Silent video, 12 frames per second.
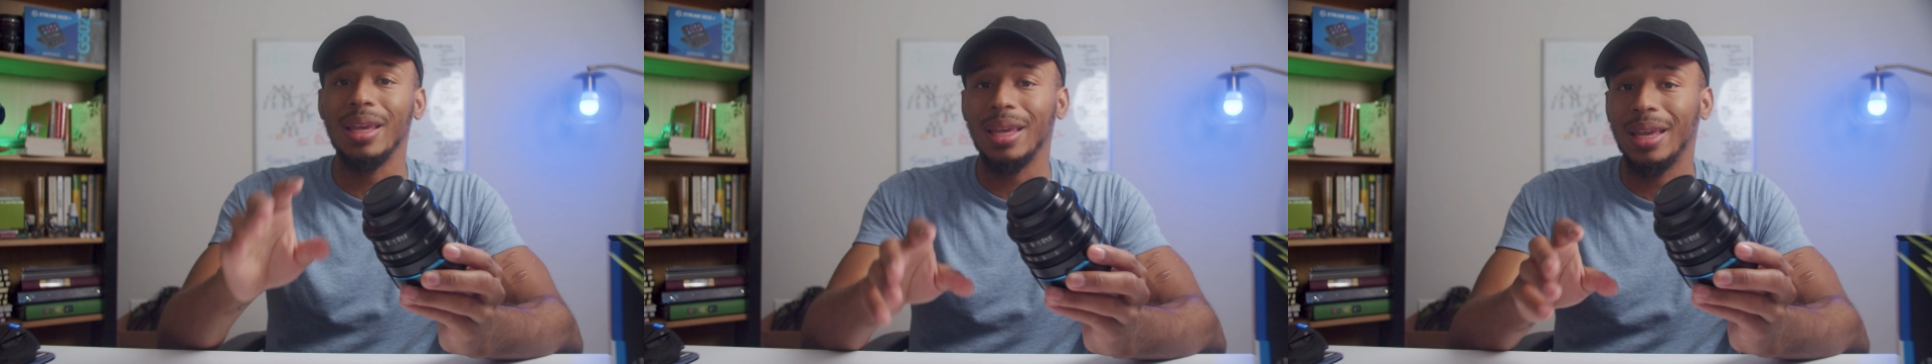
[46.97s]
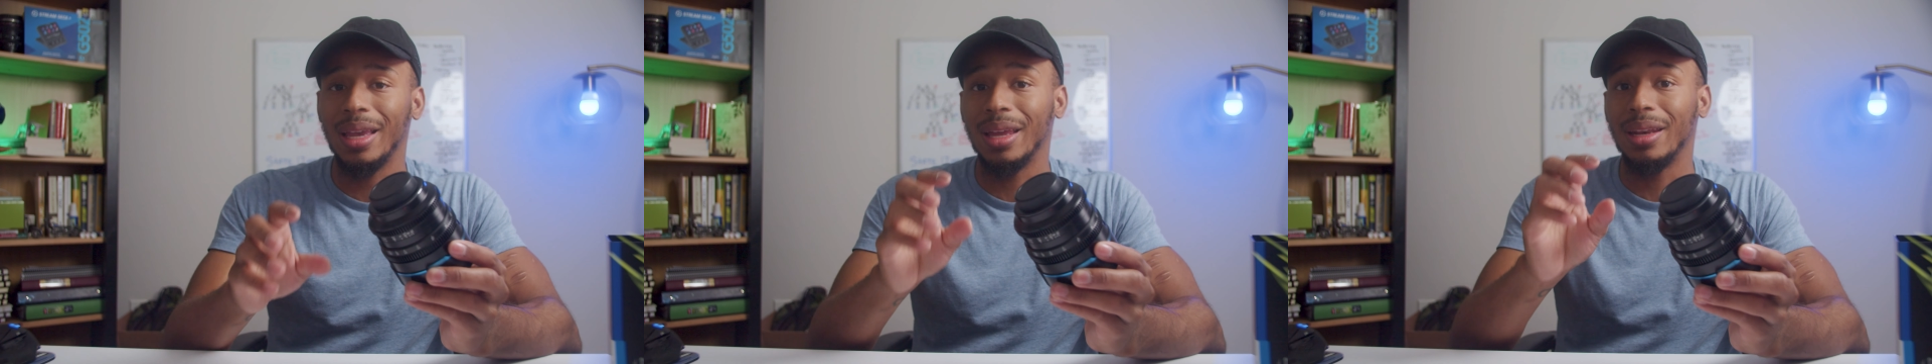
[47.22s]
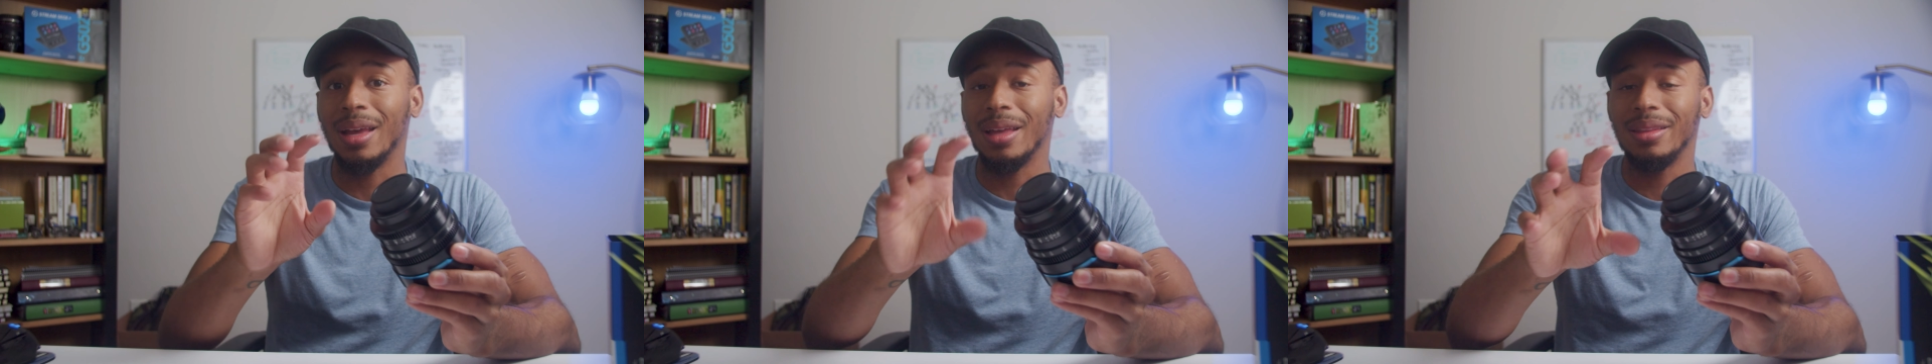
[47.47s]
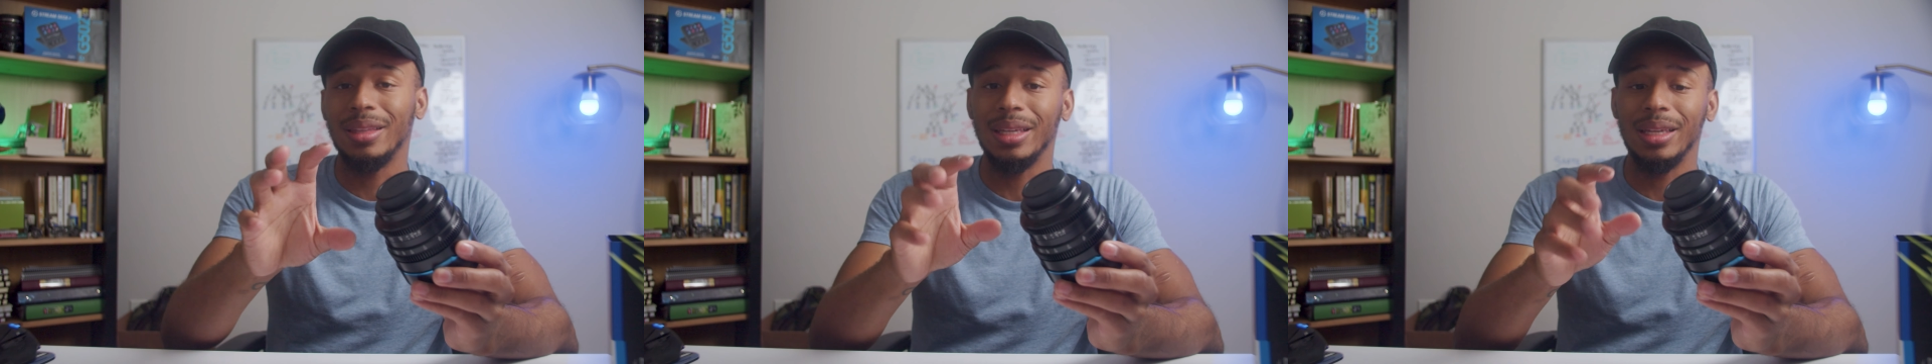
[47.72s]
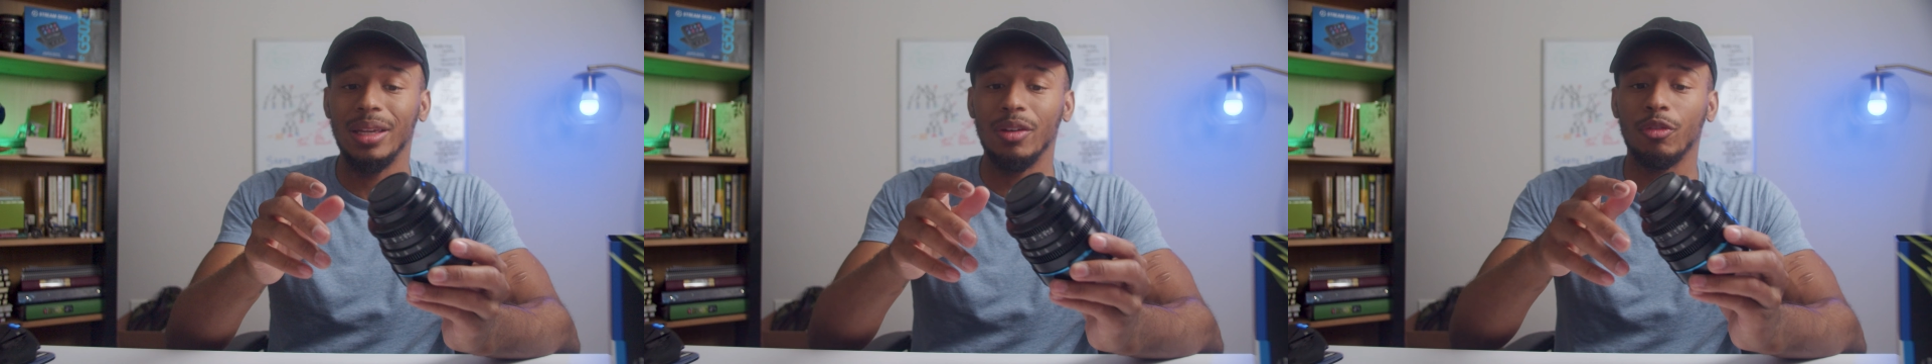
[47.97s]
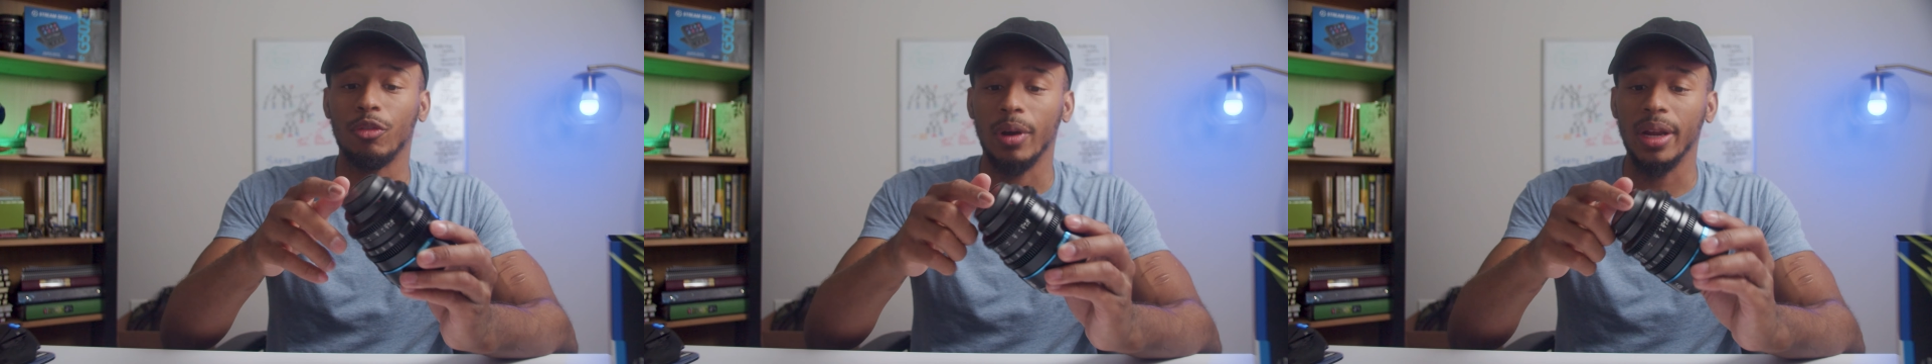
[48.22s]
in the
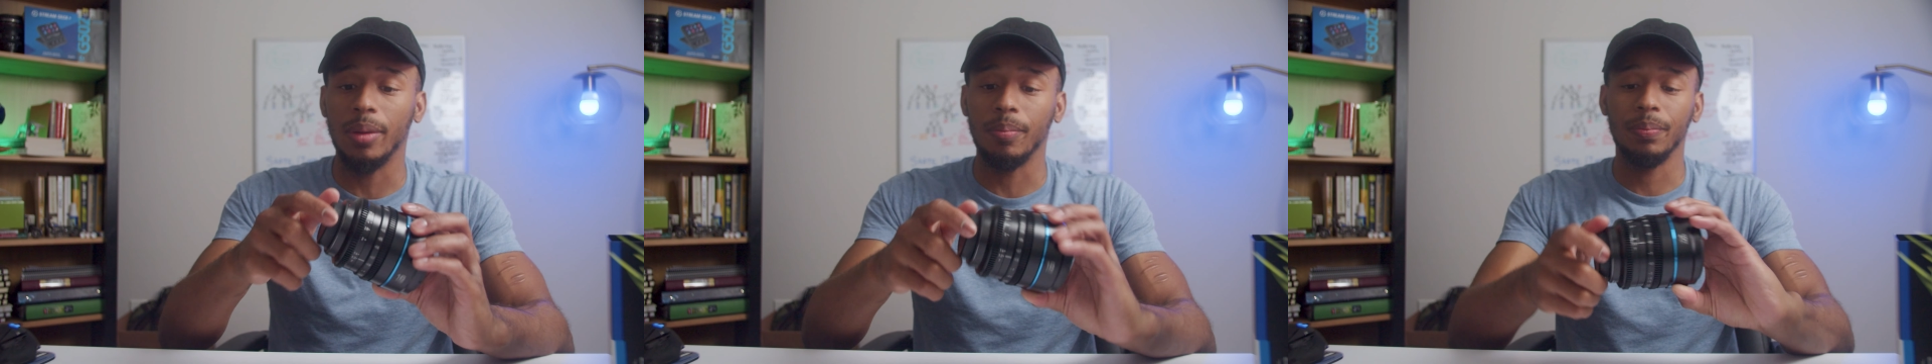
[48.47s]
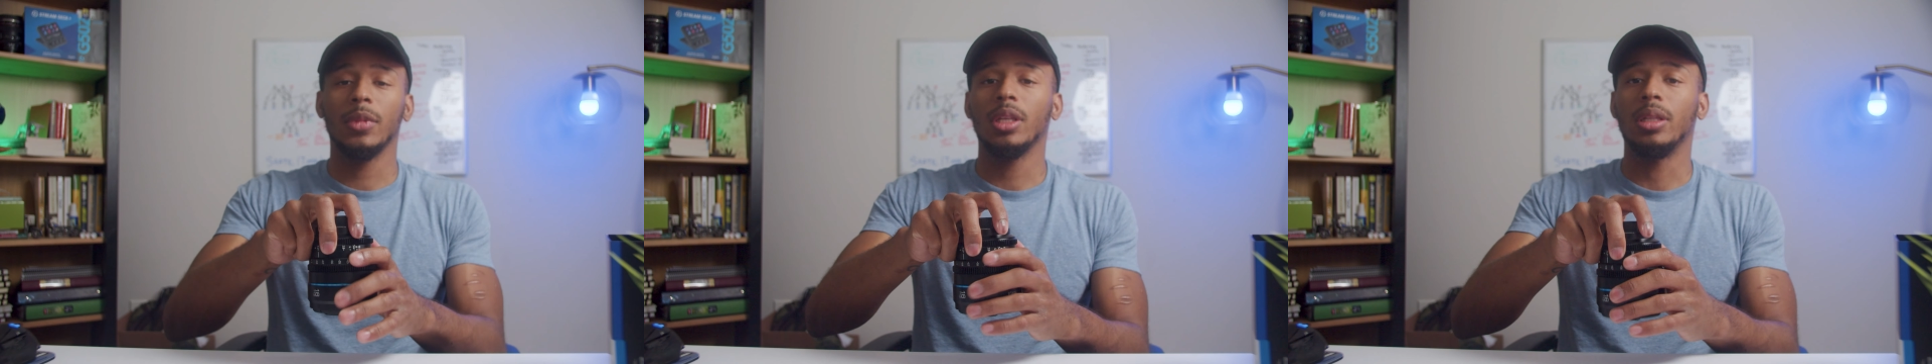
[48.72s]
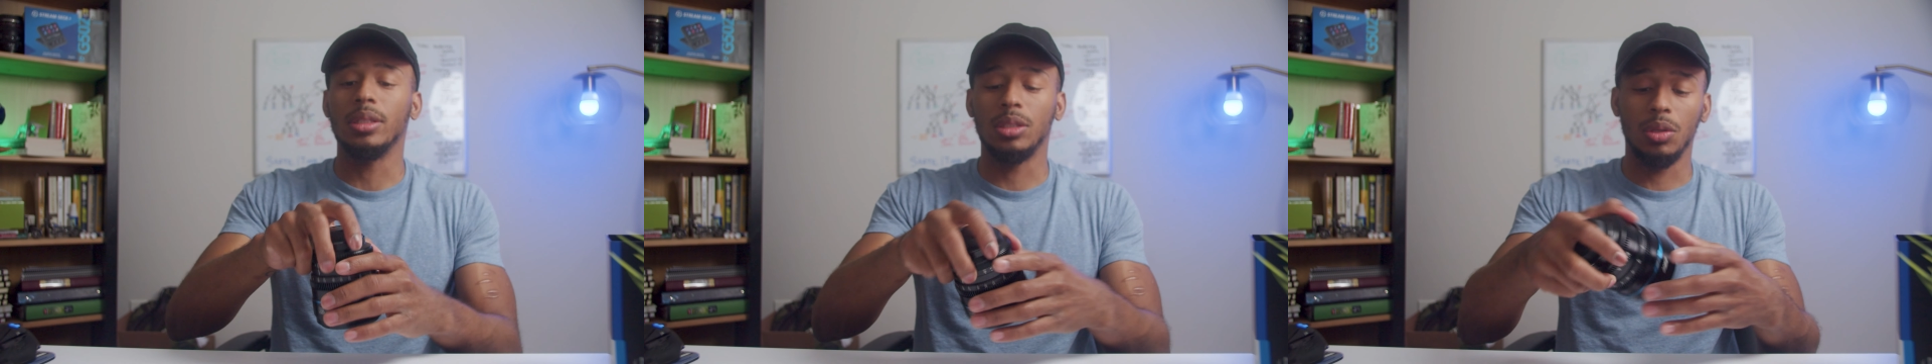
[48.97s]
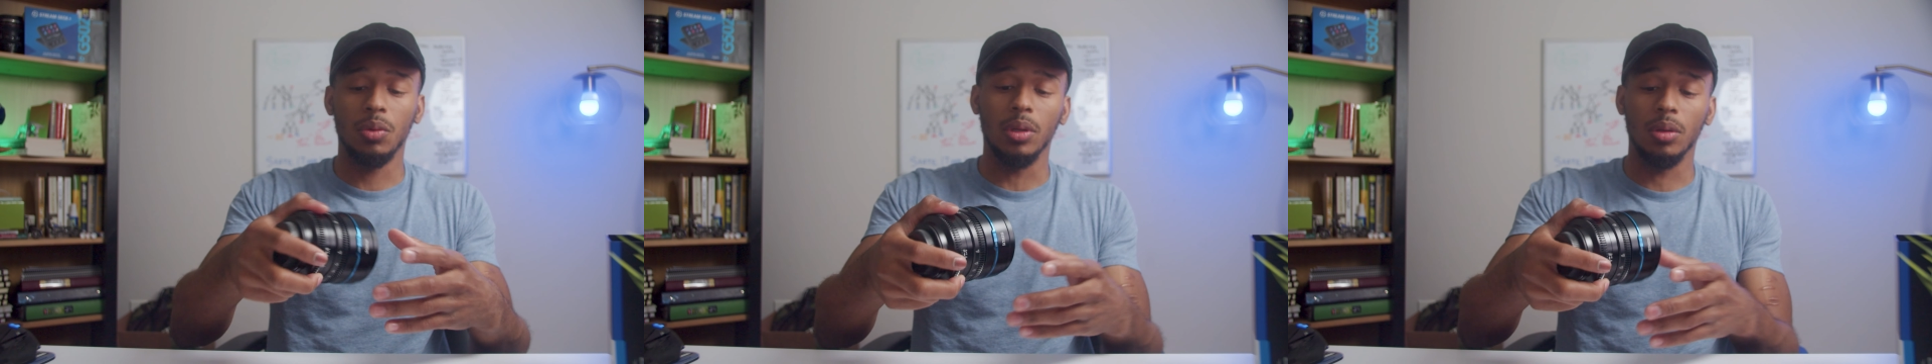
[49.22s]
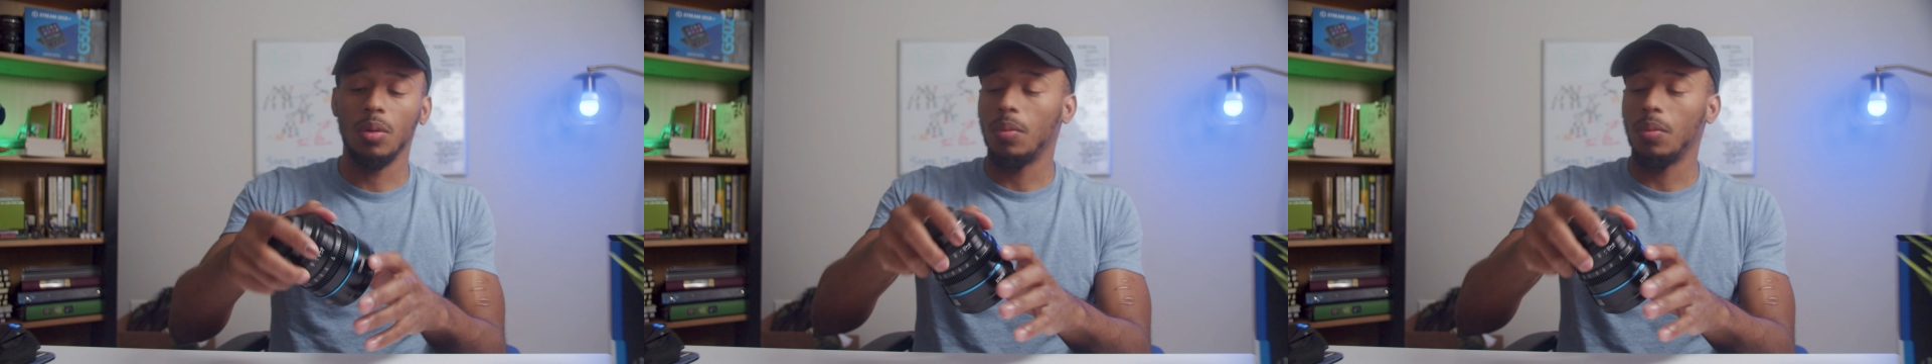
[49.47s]
frame. Let's do it.